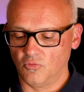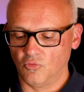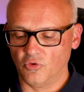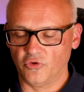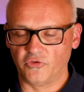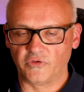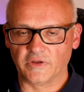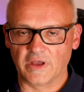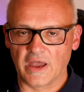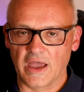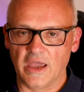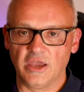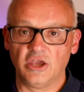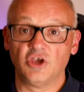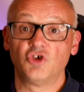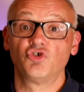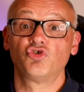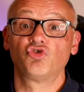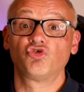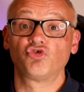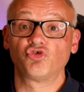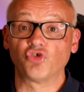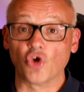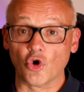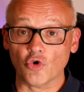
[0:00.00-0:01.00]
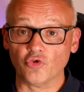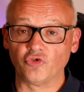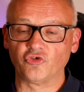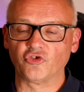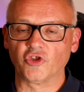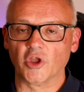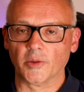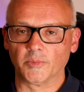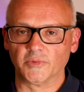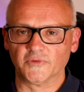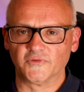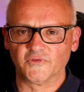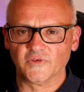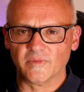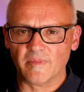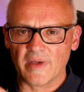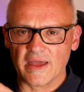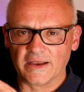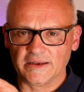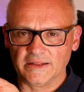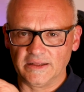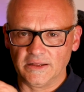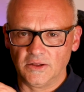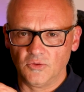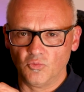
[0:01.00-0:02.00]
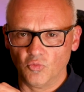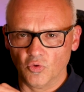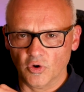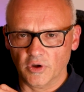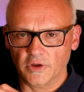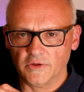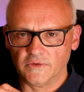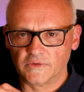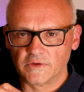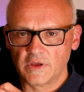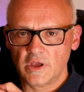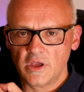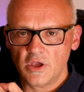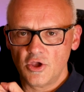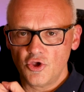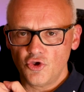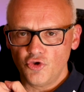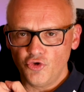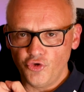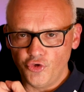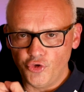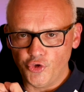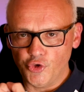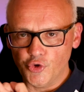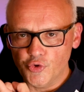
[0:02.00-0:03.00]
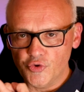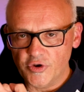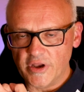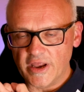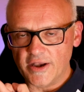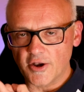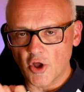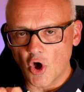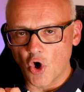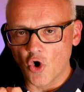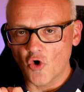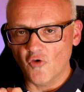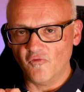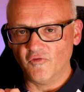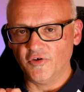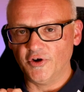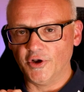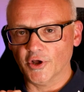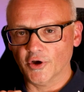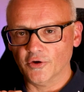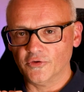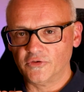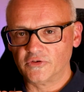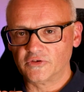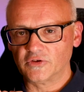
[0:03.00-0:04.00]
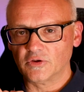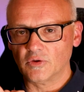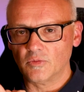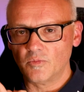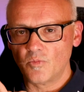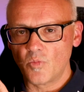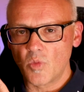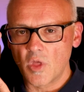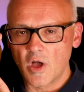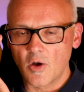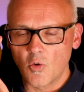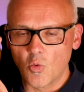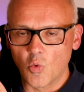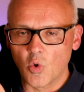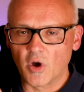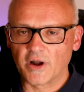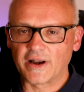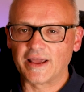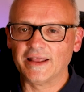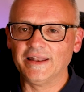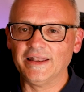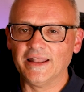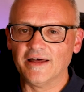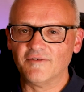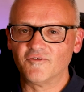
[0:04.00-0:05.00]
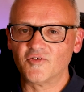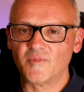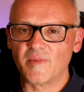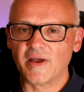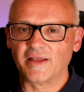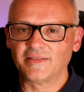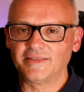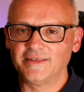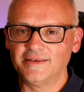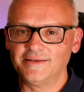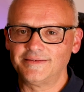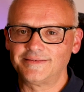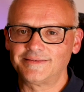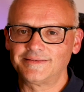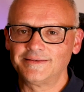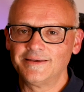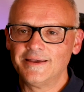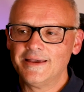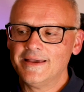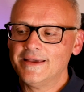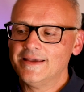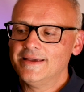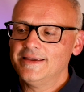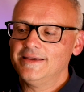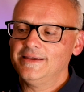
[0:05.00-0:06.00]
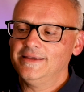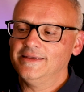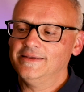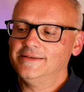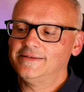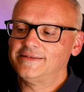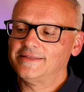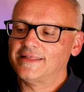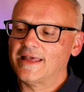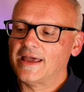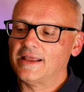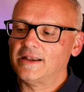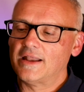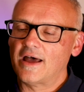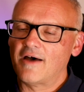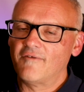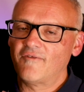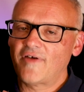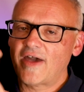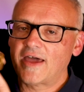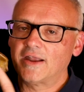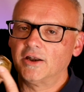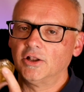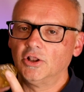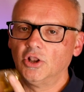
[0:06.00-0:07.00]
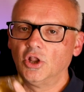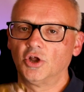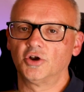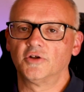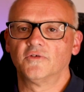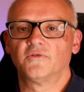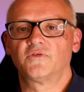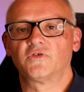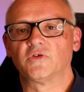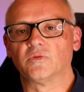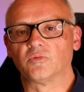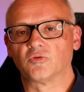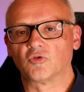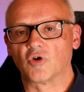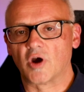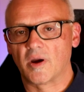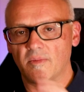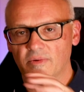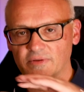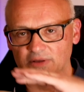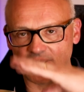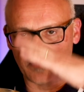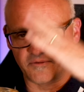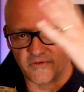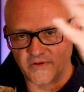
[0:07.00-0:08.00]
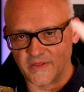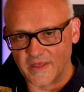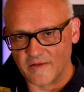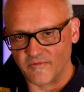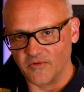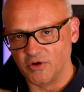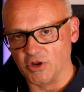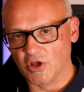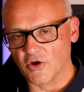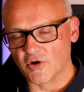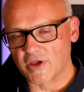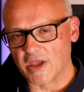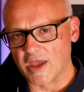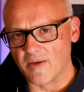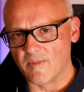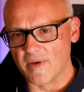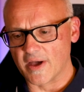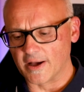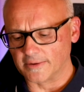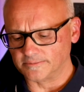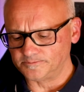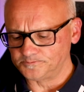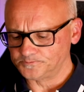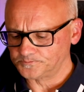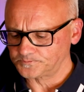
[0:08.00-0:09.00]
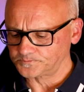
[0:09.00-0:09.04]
was a showstopper for Maddie was UDEN Overdose. What I love about this is that I've had a lot of subscribers after that video came out